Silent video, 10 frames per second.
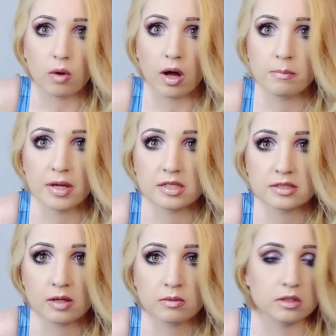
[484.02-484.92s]
I made a
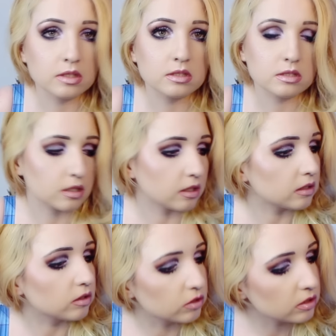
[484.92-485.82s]
sound that didn't sound
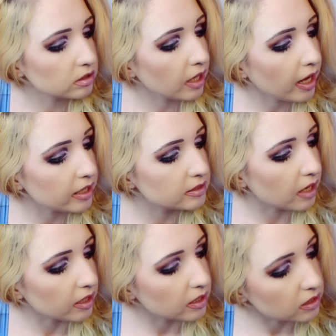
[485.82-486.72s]
like a cat
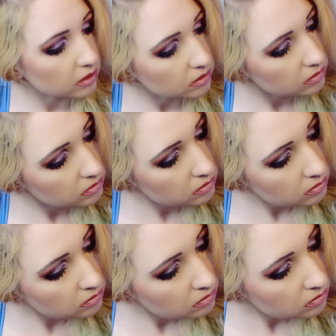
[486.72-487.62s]
dying.
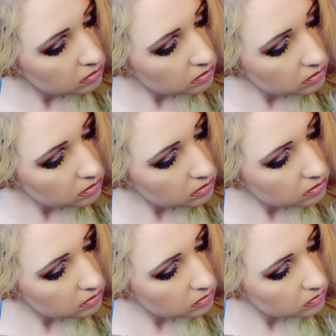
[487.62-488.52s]

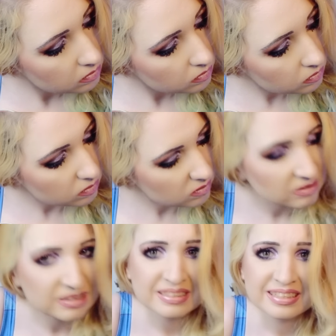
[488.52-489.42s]

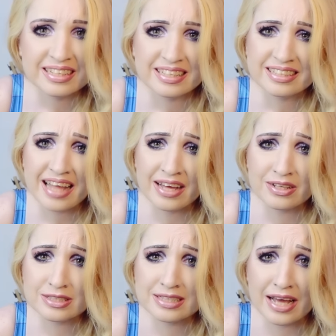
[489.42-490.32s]

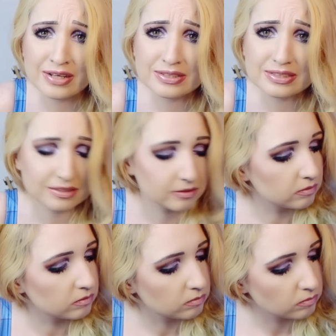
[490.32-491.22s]
Nails, nails.
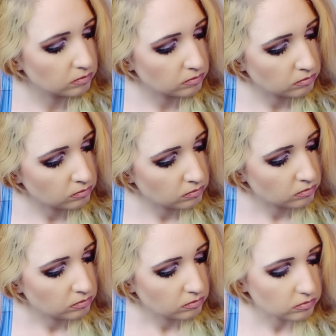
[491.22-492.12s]

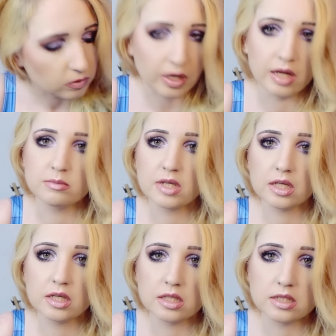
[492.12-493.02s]
Okay, I'm
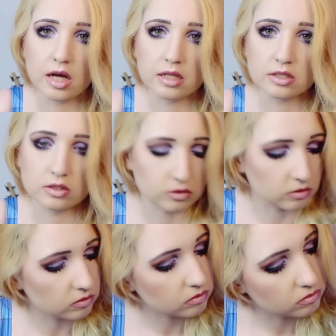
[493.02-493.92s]
taking guitar
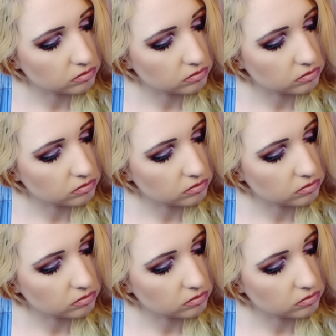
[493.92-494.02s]
lessons.